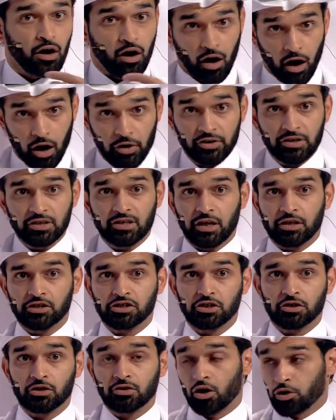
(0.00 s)
Our
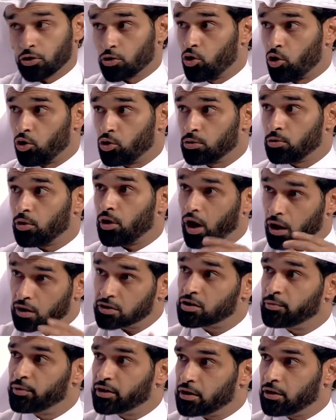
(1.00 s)
intention and our goal
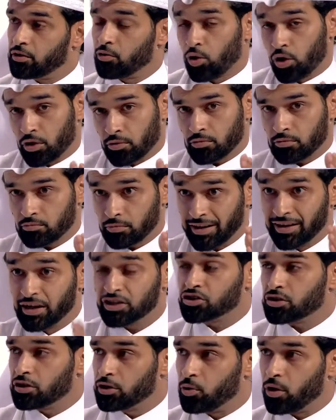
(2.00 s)
ultimately, or
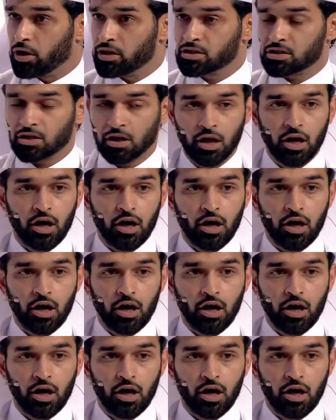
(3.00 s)
initially, was